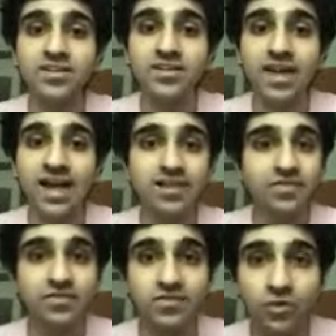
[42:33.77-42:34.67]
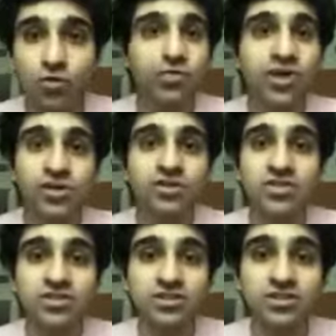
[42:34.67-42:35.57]
at the forefront of
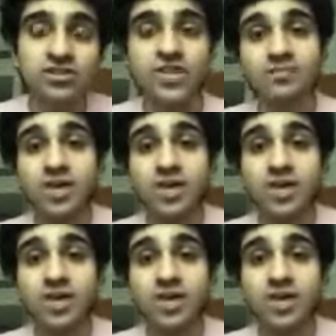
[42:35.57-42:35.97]
research. In fact,